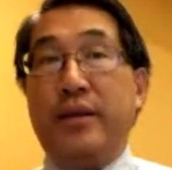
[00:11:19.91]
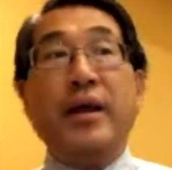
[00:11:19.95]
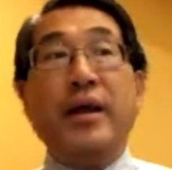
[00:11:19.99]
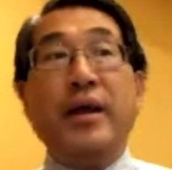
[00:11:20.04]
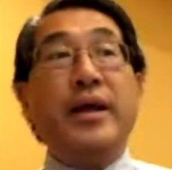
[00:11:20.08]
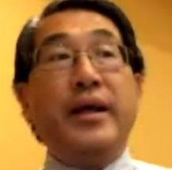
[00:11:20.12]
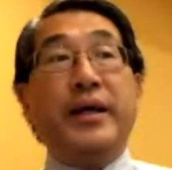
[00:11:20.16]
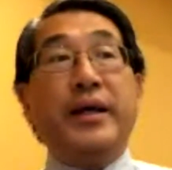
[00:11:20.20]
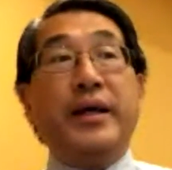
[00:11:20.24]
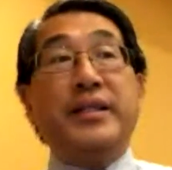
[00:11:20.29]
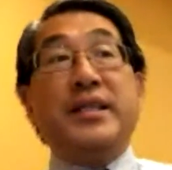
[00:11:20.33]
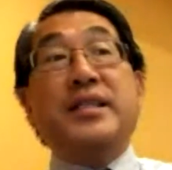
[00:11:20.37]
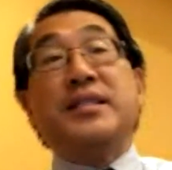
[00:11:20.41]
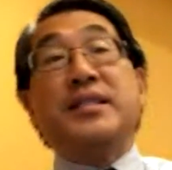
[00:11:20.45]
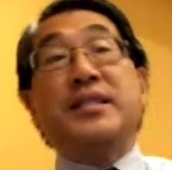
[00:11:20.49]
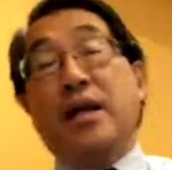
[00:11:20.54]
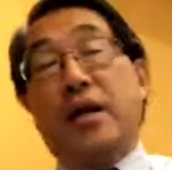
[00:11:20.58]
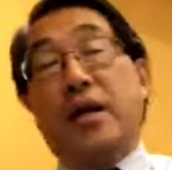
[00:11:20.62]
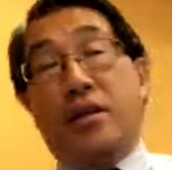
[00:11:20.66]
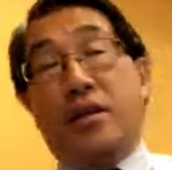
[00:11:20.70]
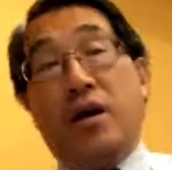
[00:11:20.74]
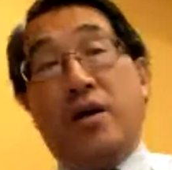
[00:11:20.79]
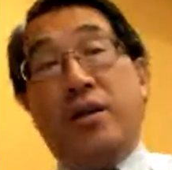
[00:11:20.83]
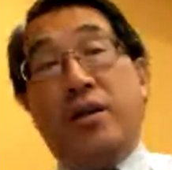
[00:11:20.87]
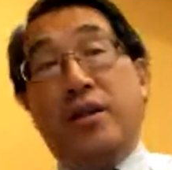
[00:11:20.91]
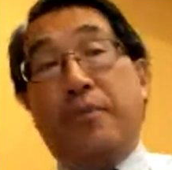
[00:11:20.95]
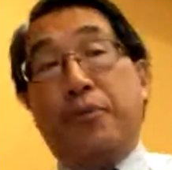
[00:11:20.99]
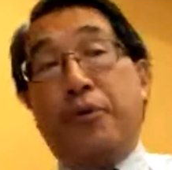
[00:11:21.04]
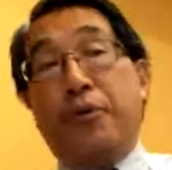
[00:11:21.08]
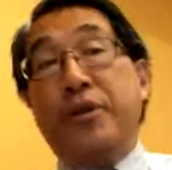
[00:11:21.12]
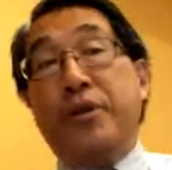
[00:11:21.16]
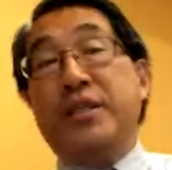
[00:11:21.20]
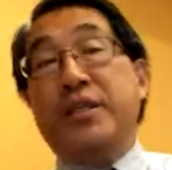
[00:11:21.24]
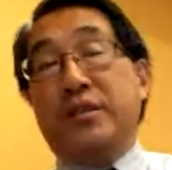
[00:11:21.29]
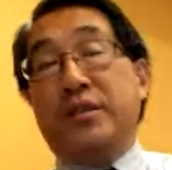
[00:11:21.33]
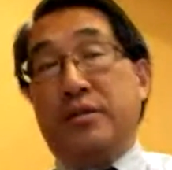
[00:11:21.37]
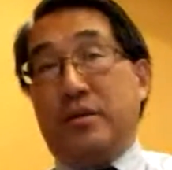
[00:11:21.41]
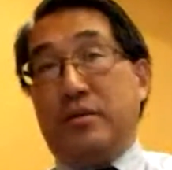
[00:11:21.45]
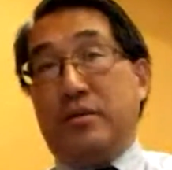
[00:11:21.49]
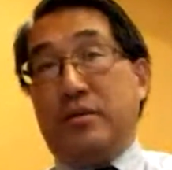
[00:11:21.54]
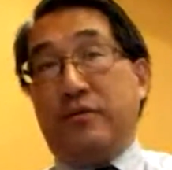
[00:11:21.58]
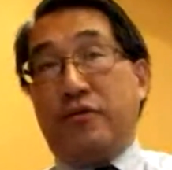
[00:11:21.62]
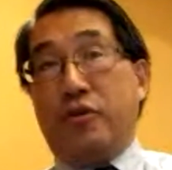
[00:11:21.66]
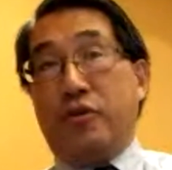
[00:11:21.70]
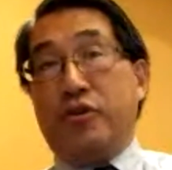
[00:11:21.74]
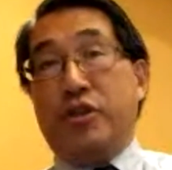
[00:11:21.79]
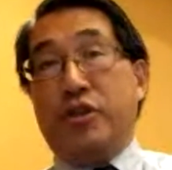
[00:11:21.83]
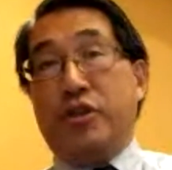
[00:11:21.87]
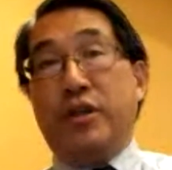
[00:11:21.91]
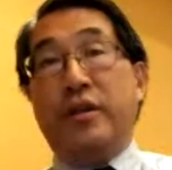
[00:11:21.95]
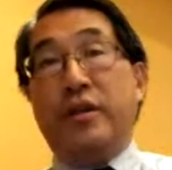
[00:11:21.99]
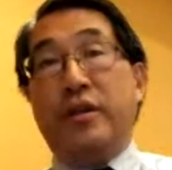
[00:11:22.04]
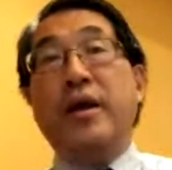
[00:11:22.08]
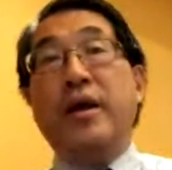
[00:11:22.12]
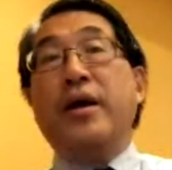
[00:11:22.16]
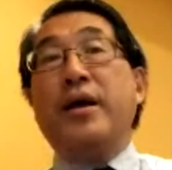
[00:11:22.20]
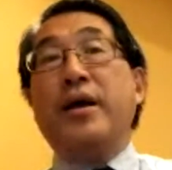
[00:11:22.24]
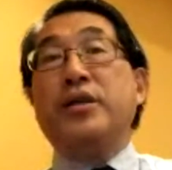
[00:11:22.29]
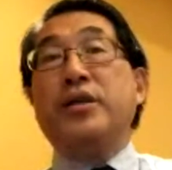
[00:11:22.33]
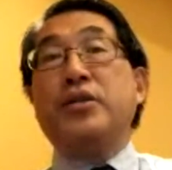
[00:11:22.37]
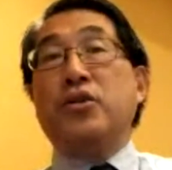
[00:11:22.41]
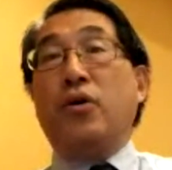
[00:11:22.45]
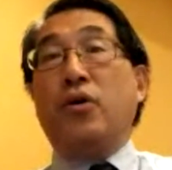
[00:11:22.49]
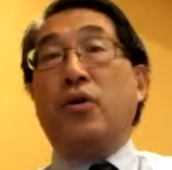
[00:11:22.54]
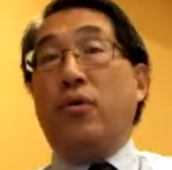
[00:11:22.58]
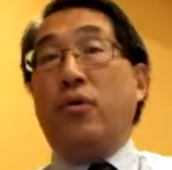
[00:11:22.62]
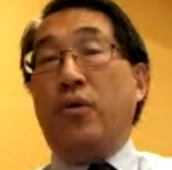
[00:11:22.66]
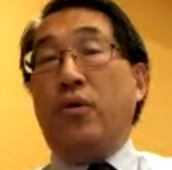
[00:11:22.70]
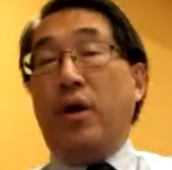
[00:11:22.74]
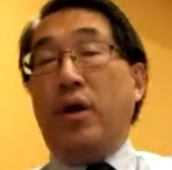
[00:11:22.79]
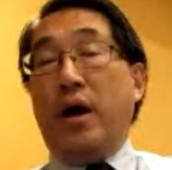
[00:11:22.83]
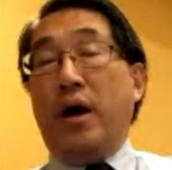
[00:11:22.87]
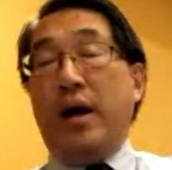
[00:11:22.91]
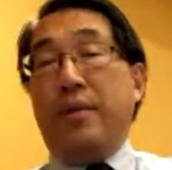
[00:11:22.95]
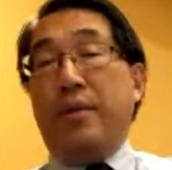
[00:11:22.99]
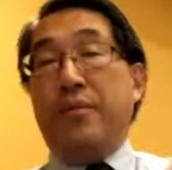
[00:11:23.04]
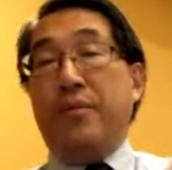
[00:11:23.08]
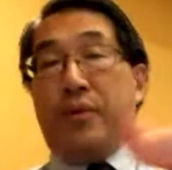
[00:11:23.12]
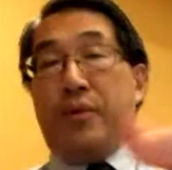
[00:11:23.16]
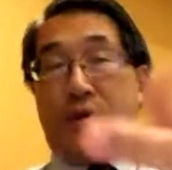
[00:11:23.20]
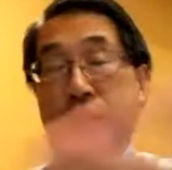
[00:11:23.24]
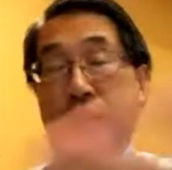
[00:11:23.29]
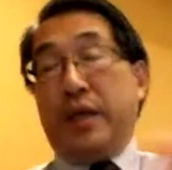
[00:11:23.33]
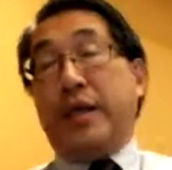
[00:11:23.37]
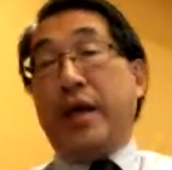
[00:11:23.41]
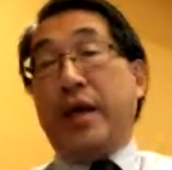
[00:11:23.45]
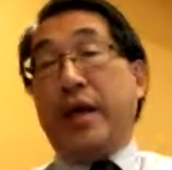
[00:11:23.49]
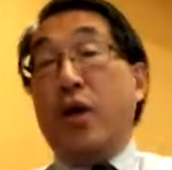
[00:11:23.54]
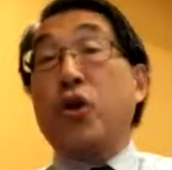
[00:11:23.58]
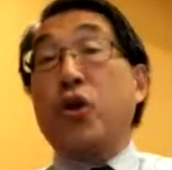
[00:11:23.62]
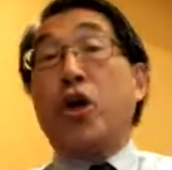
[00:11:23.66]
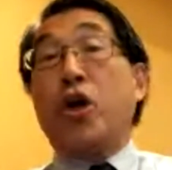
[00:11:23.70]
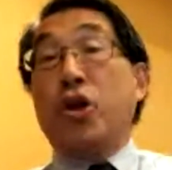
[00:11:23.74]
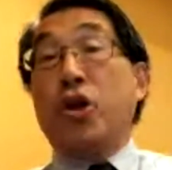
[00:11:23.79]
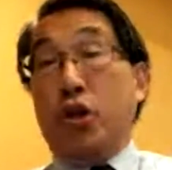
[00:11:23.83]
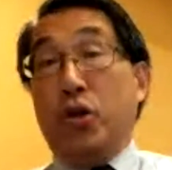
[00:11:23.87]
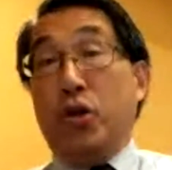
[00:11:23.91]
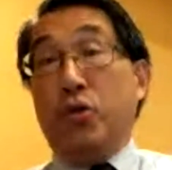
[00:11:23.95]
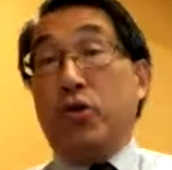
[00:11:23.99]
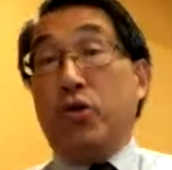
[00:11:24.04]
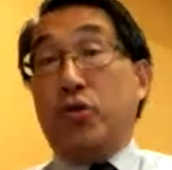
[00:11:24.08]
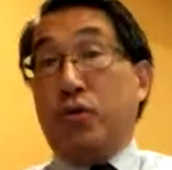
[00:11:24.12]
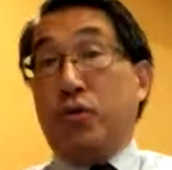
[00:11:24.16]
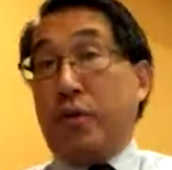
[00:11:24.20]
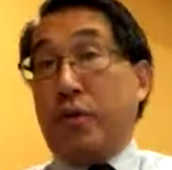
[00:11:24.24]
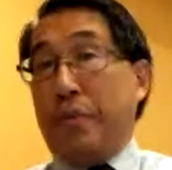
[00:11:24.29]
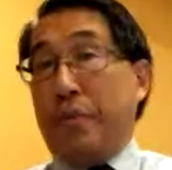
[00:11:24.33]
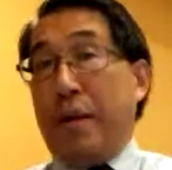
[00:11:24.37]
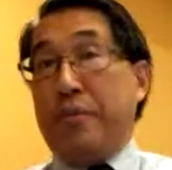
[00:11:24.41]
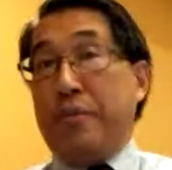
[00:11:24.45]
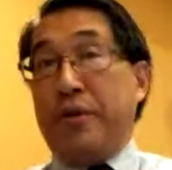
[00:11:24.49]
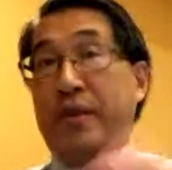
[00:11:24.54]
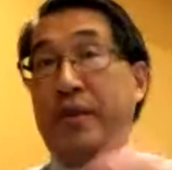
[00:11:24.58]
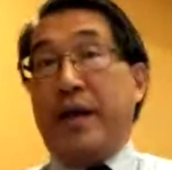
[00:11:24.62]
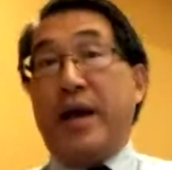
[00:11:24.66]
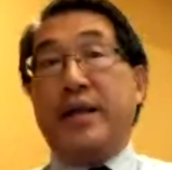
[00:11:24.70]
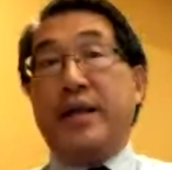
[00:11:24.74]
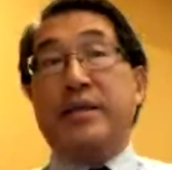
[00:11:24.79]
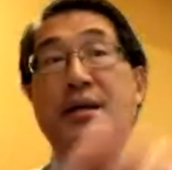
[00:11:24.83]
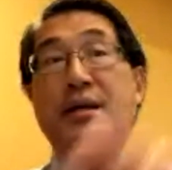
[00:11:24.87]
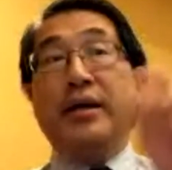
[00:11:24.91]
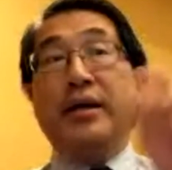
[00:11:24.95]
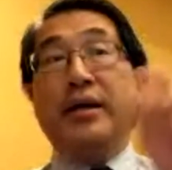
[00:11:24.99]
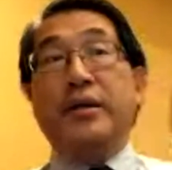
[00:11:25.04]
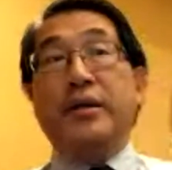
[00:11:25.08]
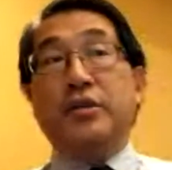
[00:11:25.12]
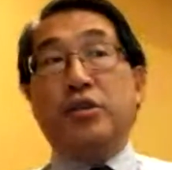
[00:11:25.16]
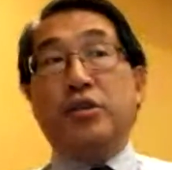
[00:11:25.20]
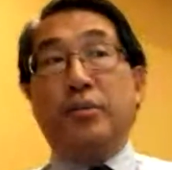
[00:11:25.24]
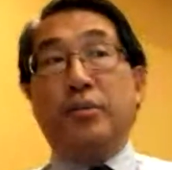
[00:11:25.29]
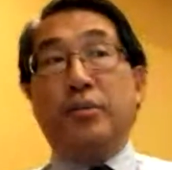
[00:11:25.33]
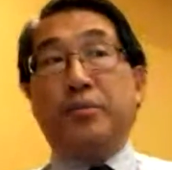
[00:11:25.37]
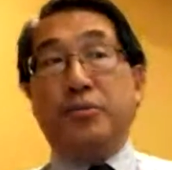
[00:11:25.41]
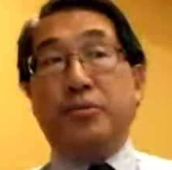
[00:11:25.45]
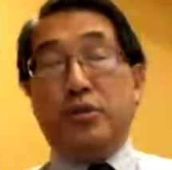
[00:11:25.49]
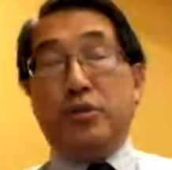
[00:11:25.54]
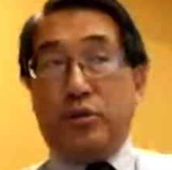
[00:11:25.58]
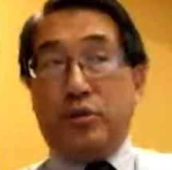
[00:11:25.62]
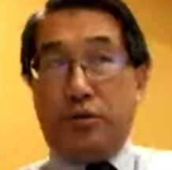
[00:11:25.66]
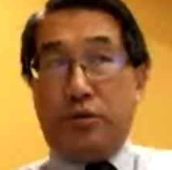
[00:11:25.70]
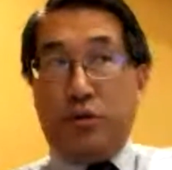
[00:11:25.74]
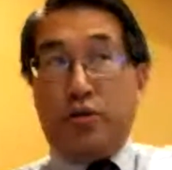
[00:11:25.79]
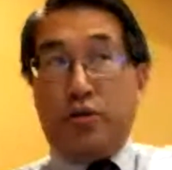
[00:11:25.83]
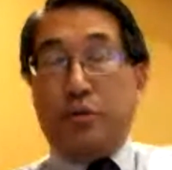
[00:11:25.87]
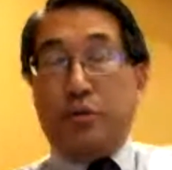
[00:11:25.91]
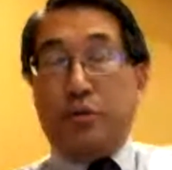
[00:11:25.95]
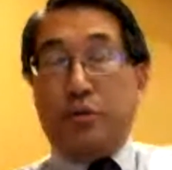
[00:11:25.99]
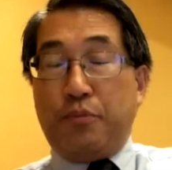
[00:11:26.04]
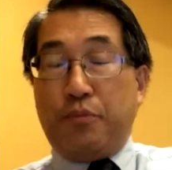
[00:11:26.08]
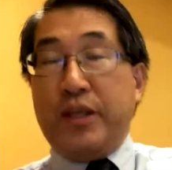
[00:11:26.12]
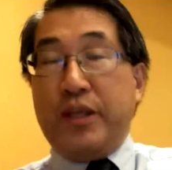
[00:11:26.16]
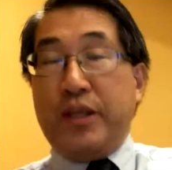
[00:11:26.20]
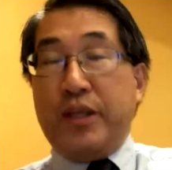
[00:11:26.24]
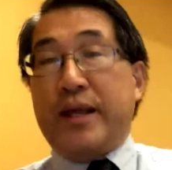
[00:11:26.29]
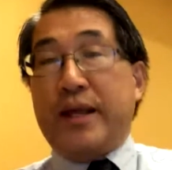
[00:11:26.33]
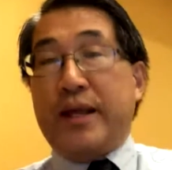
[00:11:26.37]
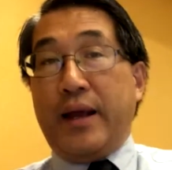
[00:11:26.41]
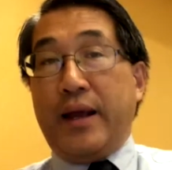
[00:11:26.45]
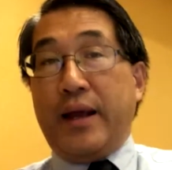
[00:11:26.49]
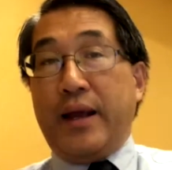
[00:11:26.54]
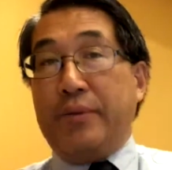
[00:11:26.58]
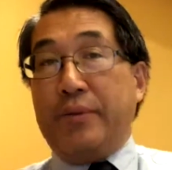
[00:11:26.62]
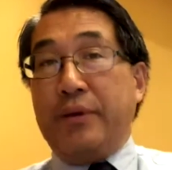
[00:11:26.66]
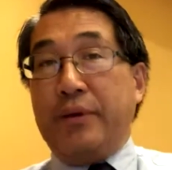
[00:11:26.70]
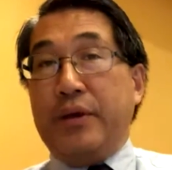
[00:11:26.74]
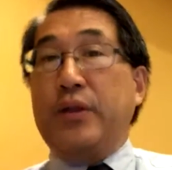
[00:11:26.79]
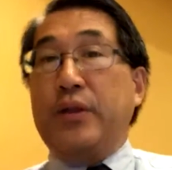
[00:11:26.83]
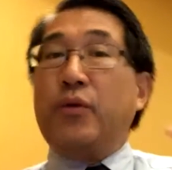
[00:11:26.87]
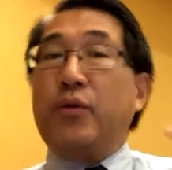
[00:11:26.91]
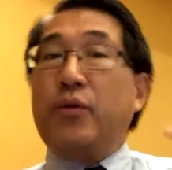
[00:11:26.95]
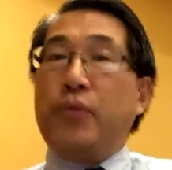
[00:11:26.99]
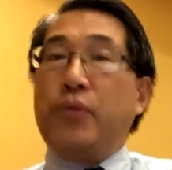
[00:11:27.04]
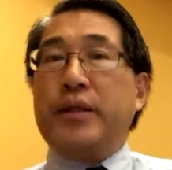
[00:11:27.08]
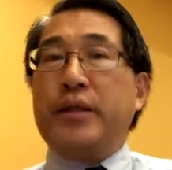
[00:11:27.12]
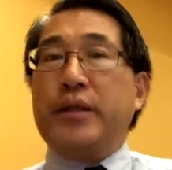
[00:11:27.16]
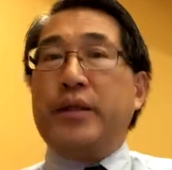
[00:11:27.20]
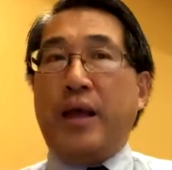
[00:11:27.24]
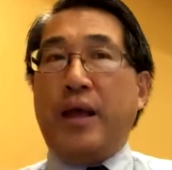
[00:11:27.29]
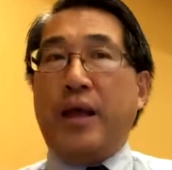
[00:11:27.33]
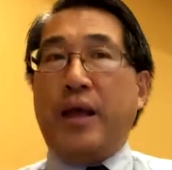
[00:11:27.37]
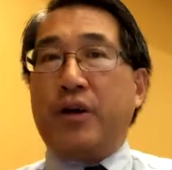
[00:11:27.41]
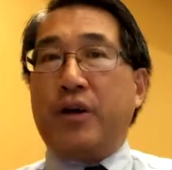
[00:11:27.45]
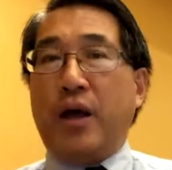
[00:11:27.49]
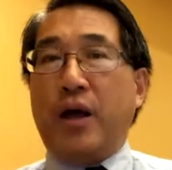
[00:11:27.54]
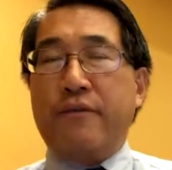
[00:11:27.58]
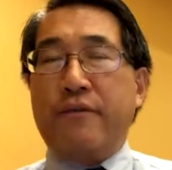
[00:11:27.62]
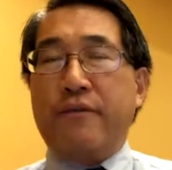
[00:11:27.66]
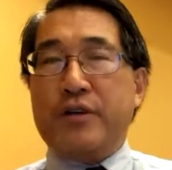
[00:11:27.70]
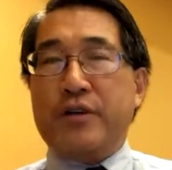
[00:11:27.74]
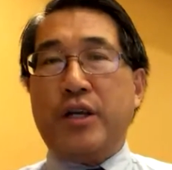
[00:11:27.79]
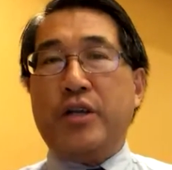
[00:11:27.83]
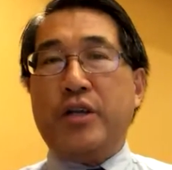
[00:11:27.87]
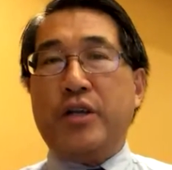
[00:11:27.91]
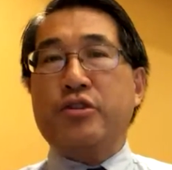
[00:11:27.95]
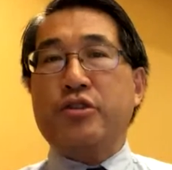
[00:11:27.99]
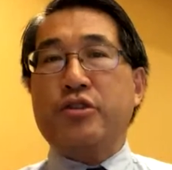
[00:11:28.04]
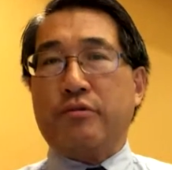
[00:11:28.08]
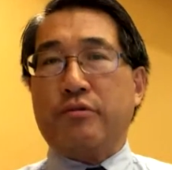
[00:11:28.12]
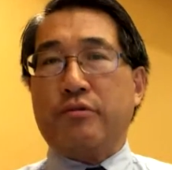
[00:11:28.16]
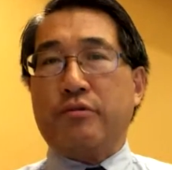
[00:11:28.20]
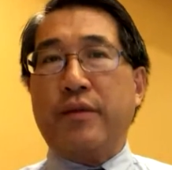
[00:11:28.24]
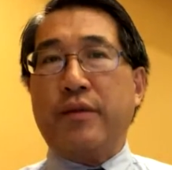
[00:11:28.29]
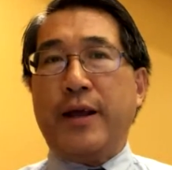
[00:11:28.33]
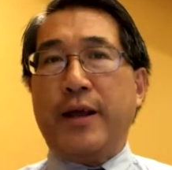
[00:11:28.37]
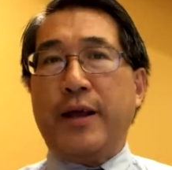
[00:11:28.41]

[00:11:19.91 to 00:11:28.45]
Because it's not on the printed version, so I'm going to count on you to remember that, to bring that up, and then we can have a conversation around that.